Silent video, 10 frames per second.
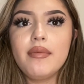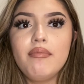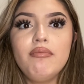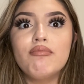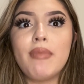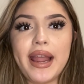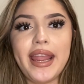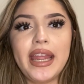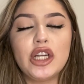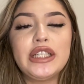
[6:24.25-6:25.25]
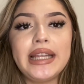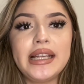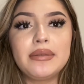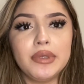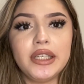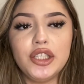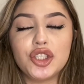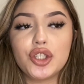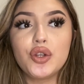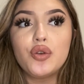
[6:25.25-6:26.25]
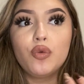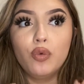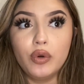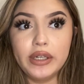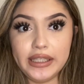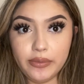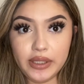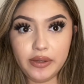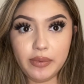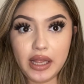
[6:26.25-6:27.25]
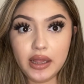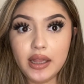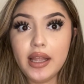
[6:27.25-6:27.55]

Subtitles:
my hair takes bleach really, really well.